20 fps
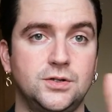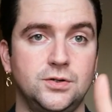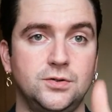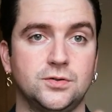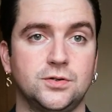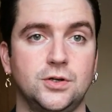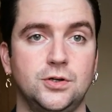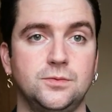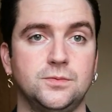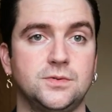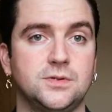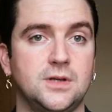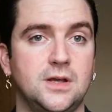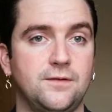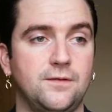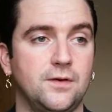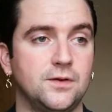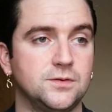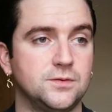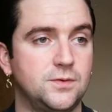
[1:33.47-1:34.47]
Two scoops.
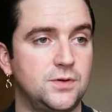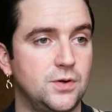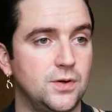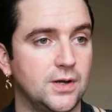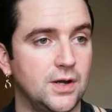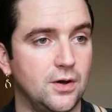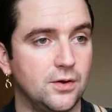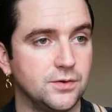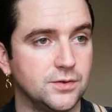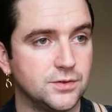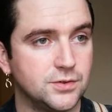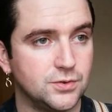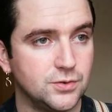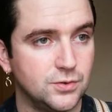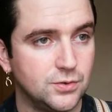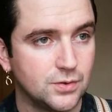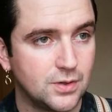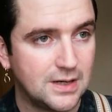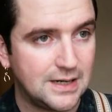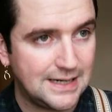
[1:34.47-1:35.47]
If I was doing it
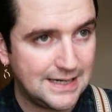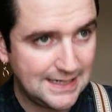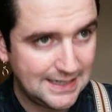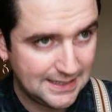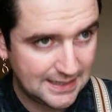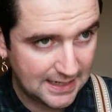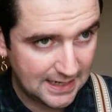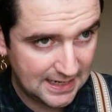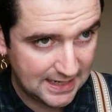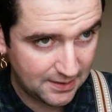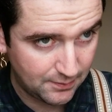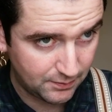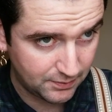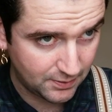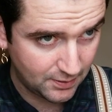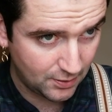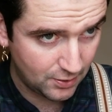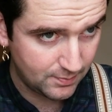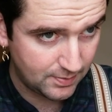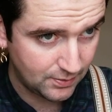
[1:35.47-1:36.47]
onto clean hair
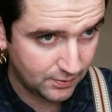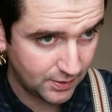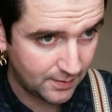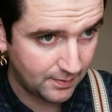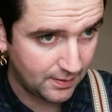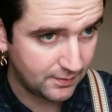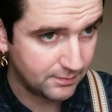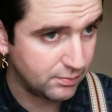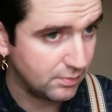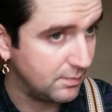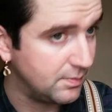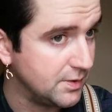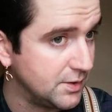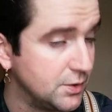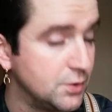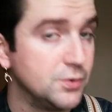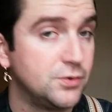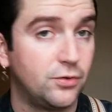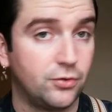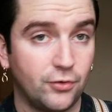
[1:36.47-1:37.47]
with no build up, I would probably
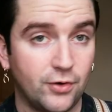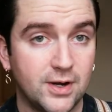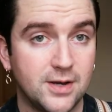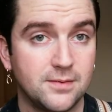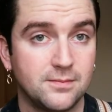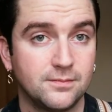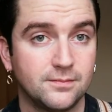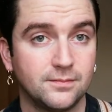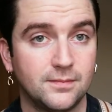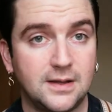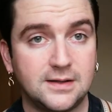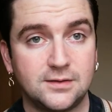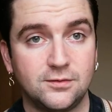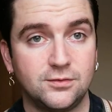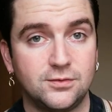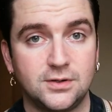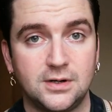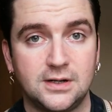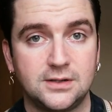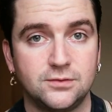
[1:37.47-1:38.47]
use three as
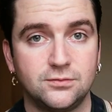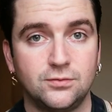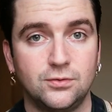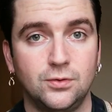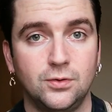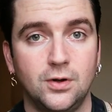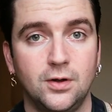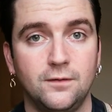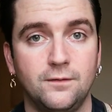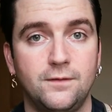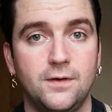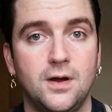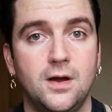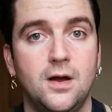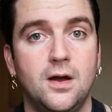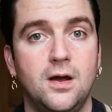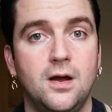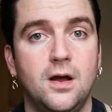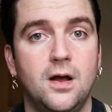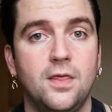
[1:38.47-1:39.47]
a, as a rule of
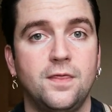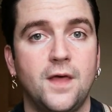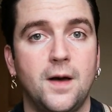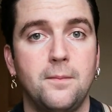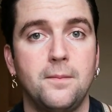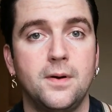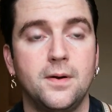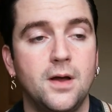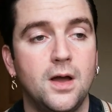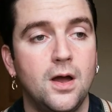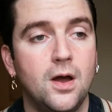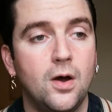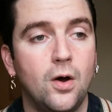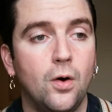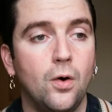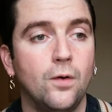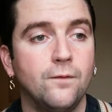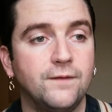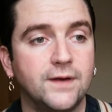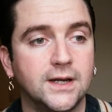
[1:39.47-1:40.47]
thumb
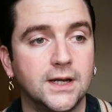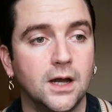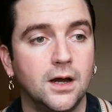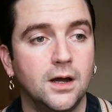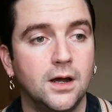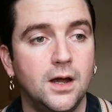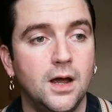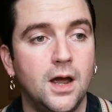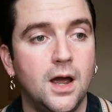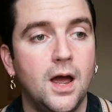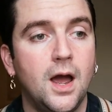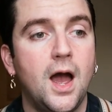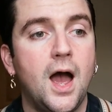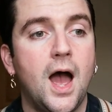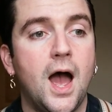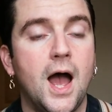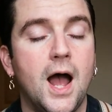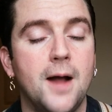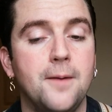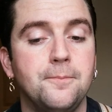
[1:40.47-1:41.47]
or finger.
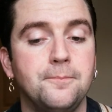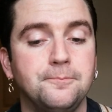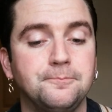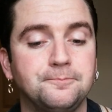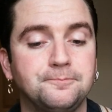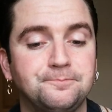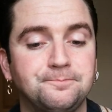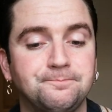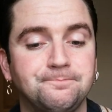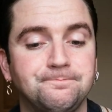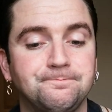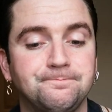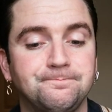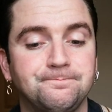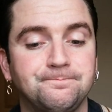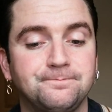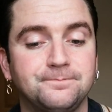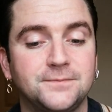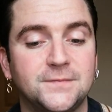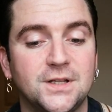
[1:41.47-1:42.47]
Um,
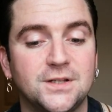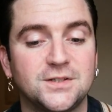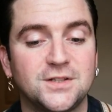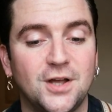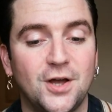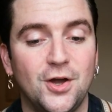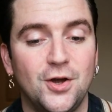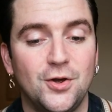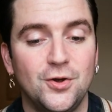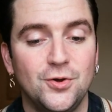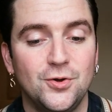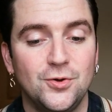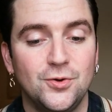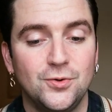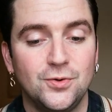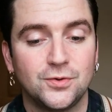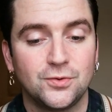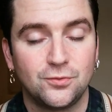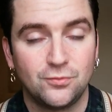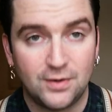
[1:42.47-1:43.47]
so
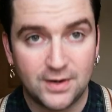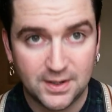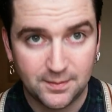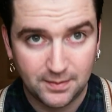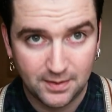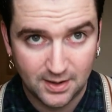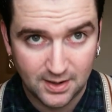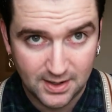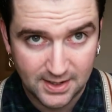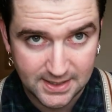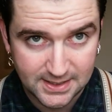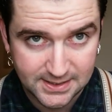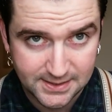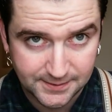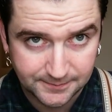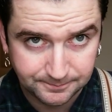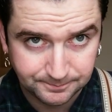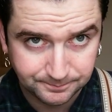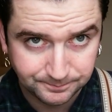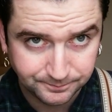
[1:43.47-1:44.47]
it's already applied